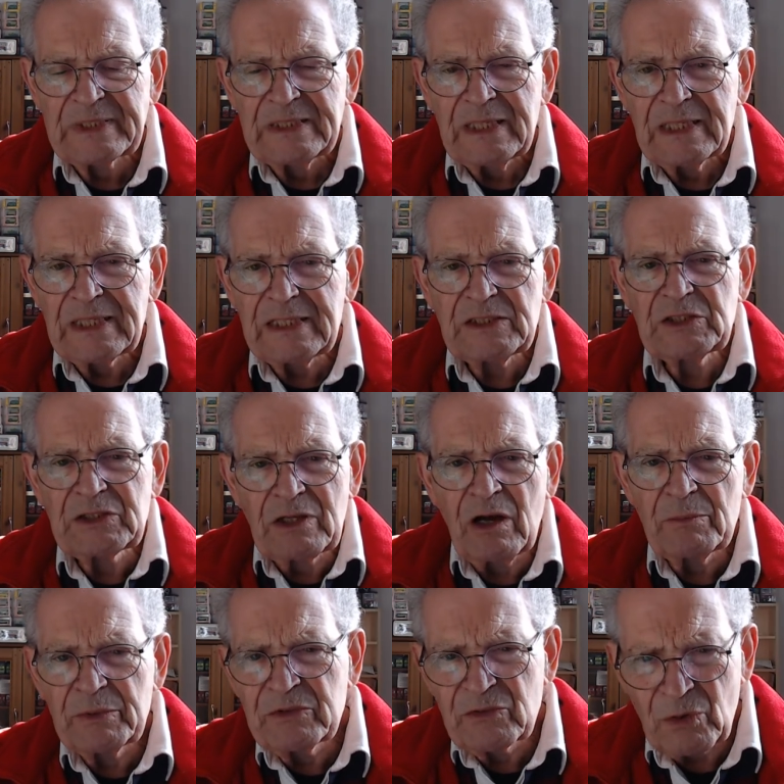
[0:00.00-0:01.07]
let's start
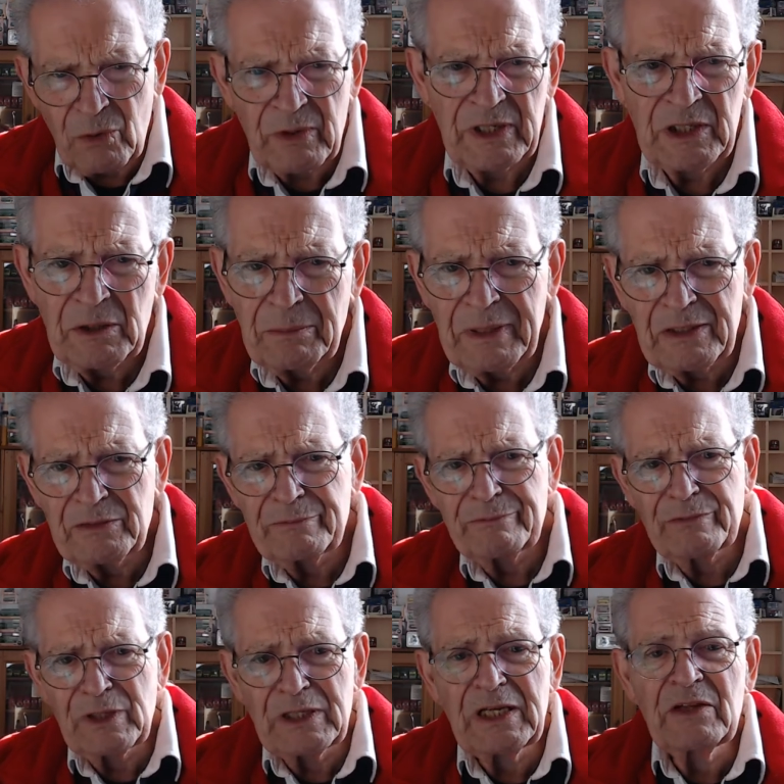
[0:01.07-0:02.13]
with talking about the
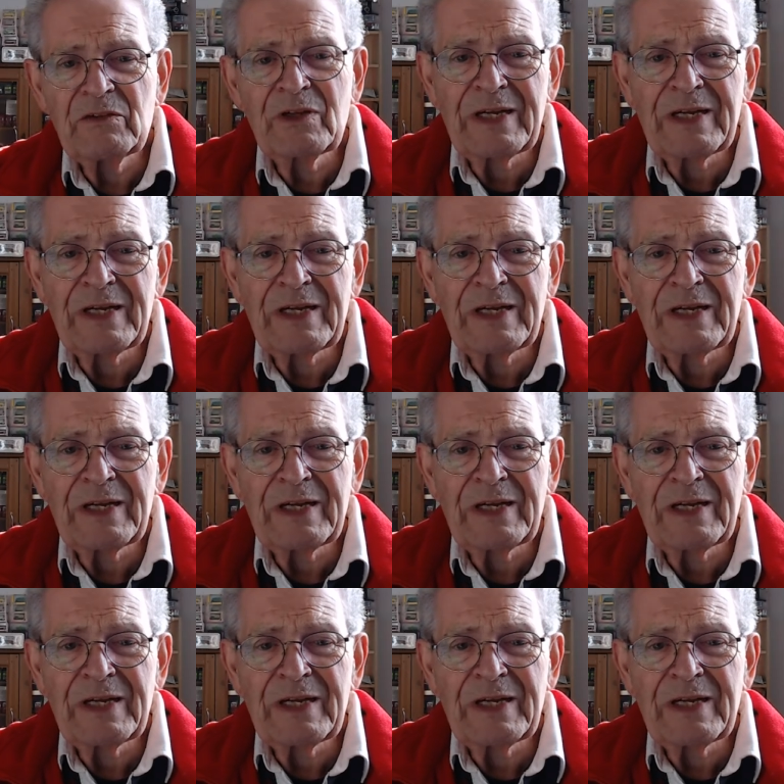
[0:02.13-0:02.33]
London